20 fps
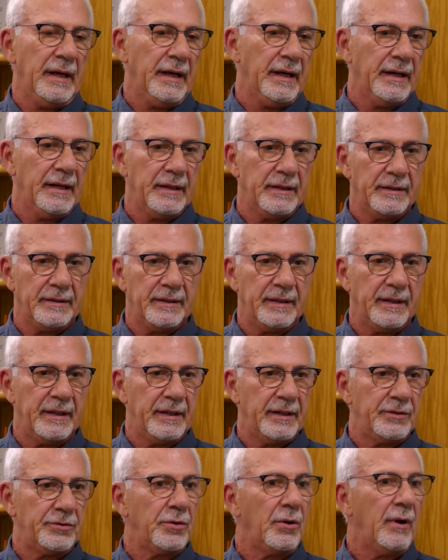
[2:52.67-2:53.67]
And
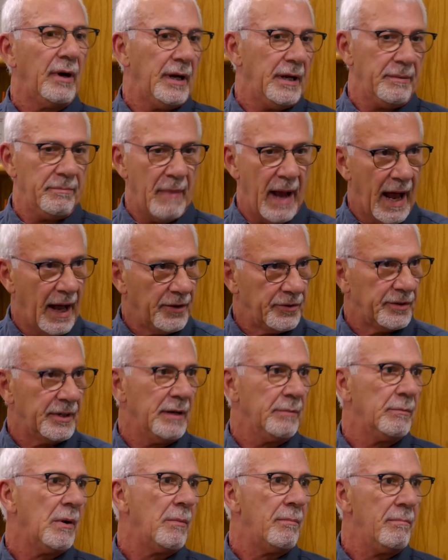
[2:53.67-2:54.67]
uh, so I asked
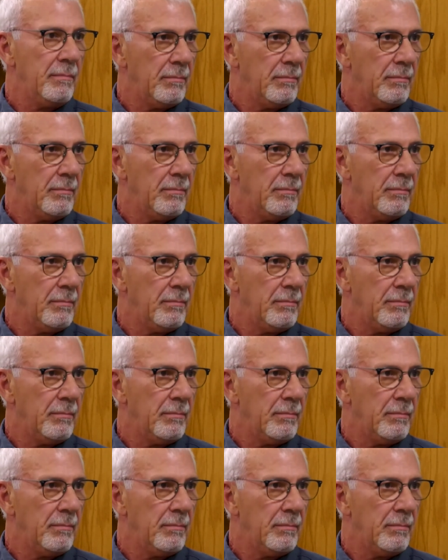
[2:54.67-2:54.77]
him